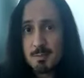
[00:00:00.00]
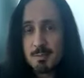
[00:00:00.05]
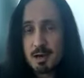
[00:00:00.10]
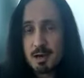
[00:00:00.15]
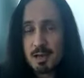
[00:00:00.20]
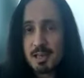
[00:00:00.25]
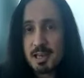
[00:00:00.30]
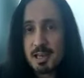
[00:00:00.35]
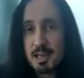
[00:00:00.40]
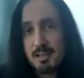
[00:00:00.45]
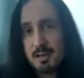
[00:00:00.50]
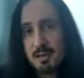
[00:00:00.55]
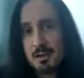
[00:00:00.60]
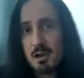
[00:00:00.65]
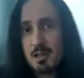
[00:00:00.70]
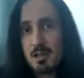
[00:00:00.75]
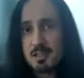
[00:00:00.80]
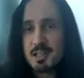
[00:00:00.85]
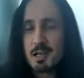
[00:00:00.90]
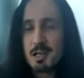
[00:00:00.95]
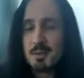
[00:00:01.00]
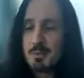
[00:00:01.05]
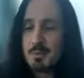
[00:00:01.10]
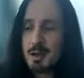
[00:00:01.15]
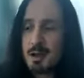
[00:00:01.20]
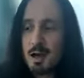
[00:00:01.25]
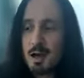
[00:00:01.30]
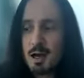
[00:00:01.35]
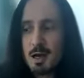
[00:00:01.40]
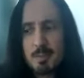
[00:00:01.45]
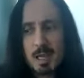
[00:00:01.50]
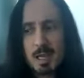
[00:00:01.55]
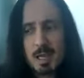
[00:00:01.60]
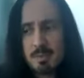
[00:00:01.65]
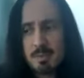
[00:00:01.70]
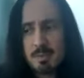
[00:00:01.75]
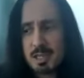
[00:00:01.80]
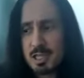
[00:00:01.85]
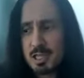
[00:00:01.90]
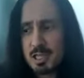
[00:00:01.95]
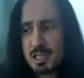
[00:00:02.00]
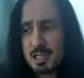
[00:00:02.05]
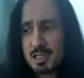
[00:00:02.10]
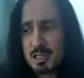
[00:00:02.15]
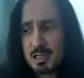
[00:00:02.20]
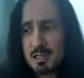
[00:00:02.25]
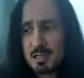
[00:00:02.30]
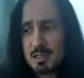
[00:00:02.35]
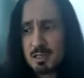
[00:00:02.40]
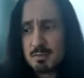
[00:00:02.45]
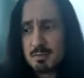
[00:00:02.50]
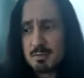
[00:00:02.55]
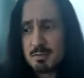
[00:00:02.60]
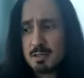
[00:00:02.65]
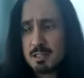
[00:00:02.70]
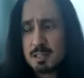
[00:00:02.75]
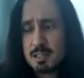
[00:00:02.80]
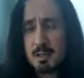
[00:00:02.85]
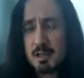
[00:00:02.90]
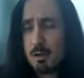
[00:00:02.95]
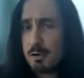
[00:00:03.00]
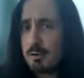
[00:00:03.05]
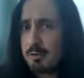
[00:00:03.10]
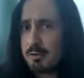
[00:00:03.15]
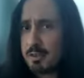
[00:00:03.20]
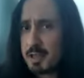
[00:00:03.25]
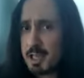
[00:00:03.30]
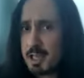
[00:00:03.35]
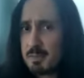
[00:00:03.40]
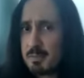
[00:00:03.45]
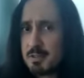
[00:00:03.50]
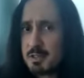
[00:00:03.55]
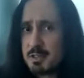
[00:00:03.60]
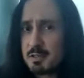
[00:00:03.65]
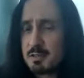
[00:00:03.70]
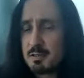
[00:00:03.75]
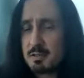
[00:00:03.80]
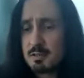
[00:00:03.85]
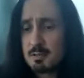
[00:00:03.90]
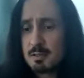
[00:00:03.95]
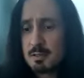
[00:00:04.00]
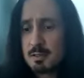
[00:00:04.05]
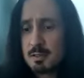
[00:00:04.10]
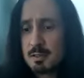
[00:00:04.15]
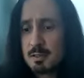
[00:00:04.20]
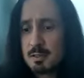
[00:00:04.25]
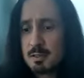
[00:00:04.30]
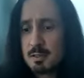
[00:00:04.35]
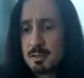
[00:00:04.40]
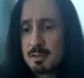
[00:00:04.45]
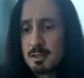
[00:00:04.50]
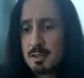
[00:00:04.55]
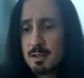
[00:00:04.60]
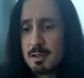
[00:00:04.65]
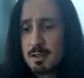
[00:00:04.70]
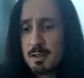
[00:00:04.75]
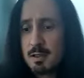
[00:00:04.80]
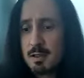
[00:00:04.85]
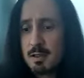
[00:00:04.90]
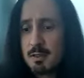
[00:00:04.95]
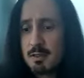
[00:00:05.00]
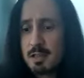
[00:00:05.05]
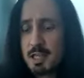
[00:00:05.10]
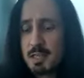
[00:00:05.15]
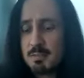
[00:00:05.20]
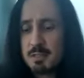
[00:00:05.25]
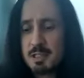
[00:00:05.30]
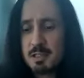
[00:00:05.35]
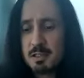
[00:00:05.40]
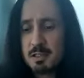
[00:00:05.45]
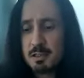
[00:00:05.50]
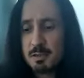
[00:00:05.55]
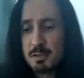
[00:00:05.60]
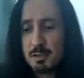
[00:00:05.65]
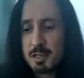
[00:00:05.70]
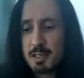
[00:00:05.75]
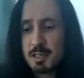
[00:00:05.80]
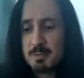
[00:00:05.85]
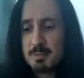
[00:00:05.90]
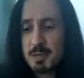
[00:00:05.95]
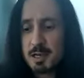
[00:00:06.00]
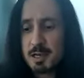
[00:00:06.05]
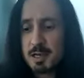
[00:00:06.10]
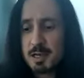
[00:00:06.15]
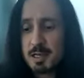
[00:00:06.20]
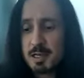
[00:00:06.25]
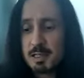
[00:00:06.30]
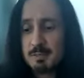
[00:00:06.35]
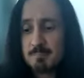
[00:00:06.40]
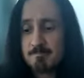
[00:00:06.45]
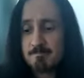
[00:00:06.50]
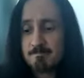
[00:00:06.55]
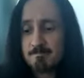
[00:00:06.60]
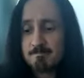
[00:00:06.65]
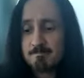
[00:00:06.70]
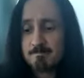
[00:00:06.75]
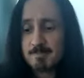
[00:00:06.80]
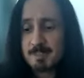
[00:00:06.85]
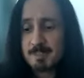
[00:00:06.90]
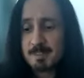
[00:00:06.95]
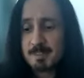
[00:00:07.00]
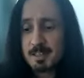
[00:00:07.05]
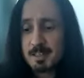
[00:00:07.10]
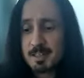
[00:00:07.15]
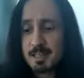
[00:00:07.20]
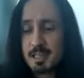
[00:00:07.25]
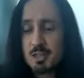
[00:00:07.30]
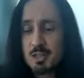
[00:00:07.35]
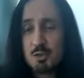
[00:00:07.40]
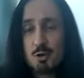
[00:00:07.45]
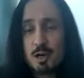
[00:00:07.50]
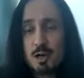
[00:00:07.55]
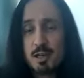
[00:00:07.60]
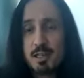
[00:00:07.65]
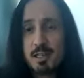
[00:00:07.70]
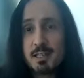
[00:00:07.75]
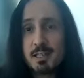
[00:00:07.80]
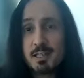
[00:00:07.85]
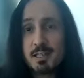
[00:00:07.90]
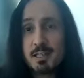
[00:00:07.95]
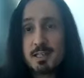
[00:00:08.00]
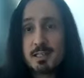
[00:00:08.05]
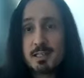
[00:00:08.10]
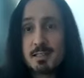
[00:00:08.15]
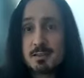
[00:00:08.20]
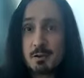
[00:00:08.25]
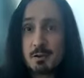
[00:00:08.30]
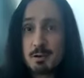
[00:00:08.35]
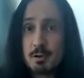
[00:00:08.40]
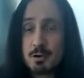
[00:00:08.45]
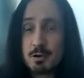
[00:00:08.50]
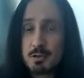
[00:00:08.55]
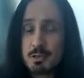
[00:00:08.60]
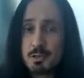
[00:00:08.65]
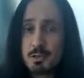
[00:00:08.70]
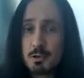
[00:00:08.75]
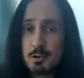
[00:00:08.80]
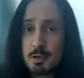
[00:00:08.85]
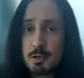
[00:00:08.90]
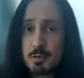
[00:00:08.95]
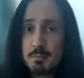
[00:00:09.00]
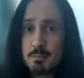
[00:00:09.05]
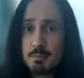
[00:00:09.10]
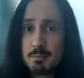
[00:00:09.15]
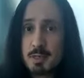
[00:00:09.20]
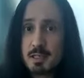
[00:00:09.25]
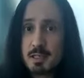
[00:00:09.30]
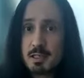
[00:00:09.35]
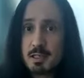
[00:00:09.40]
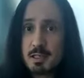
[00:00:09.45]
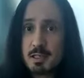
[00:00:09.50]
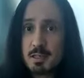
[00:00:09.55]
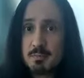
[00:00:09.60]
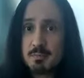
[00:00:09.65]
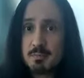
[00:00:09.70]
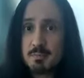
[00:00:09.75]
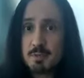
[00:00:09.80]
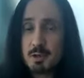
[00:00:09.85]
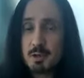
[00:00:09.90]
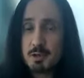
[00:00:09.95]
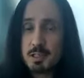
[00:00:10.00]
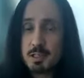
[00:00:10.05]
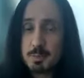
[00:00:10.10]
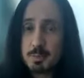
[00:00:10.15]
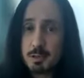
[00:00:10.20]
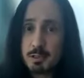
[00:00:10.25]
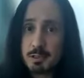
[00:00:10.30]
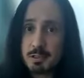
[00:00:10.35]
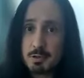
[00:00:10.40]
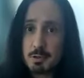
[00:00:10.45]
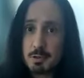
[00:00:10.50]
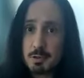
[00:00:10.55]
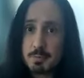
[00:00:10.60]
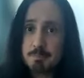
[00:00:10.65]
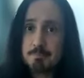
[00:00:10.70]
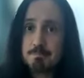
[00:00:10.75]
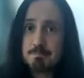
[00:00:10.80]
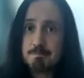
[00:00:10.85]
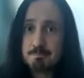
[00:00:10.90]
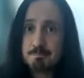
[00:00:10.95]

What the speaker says: But yeah, there are some maybe similar themes in the lyrics, but each one is their own story, basically, or separate story.